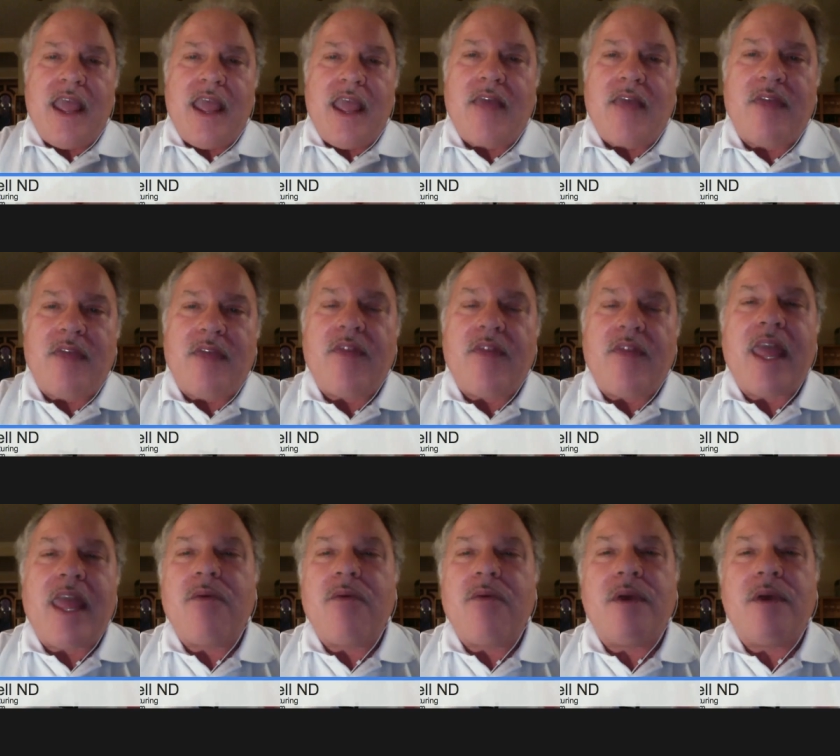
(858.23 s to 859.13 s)
and then
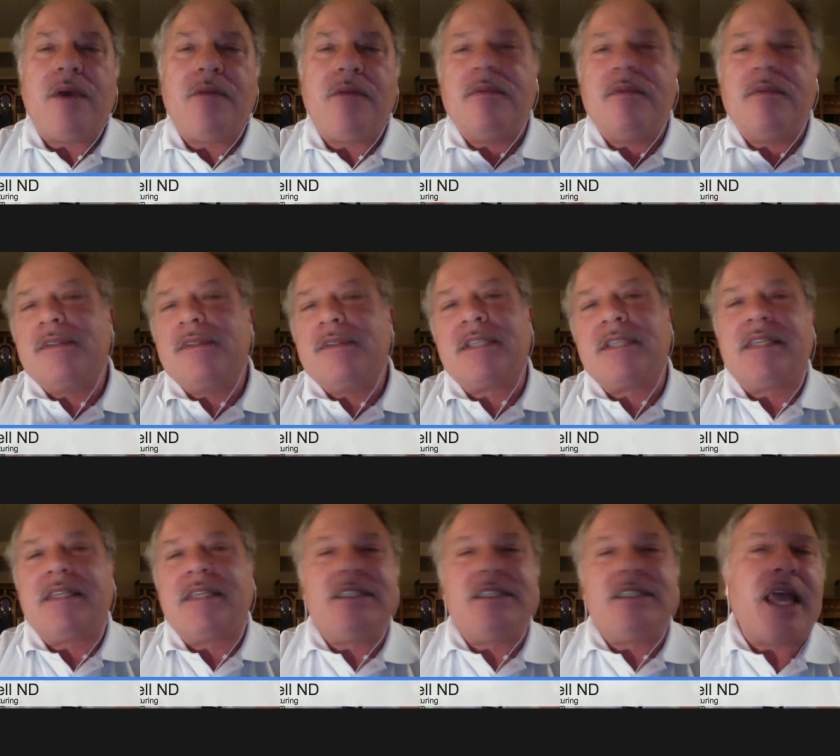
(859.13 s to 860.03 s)
they would
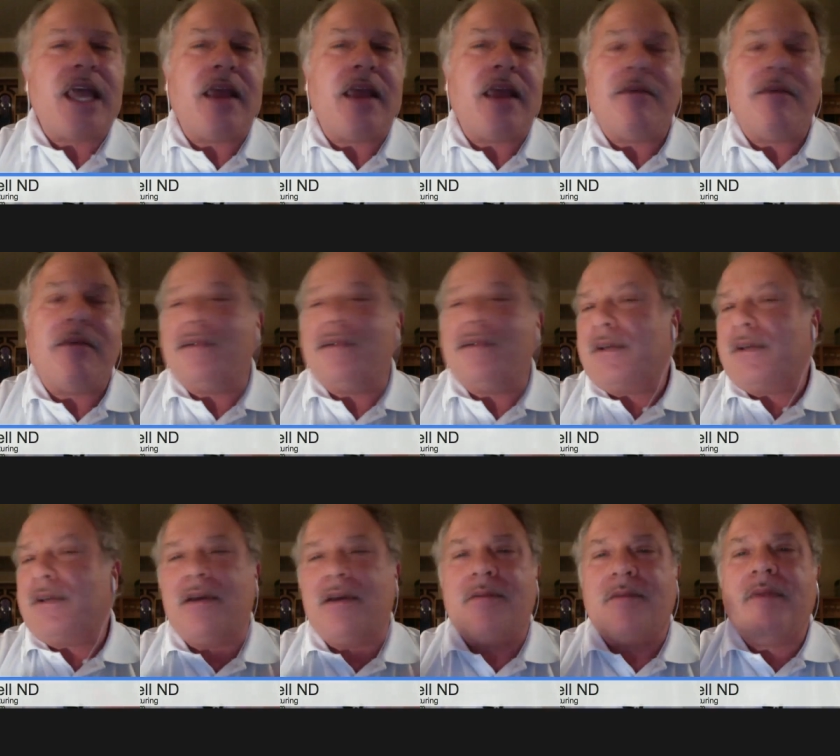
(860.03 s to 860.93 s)
say,
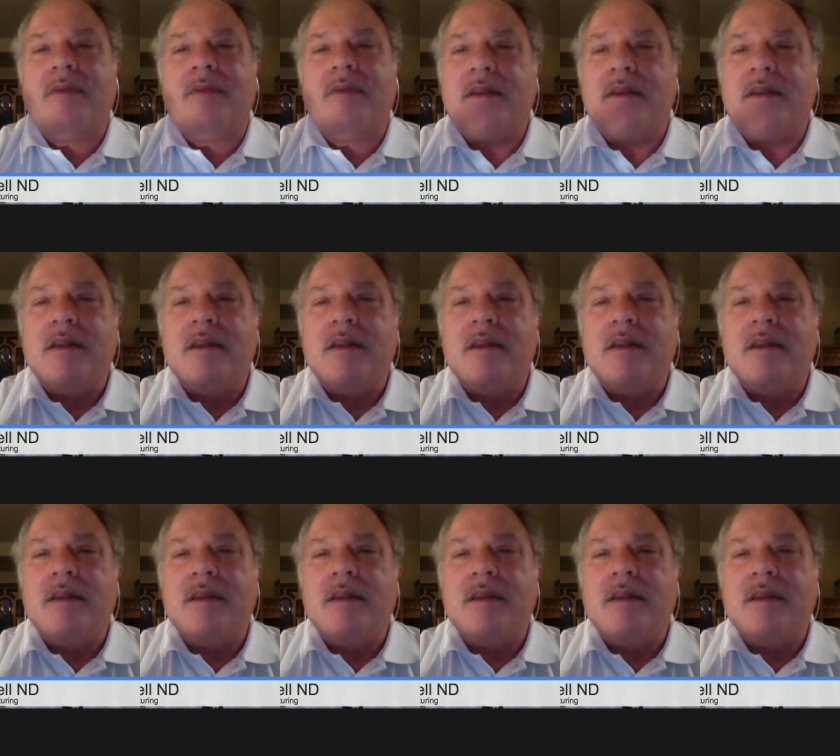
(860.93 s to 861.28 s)
um,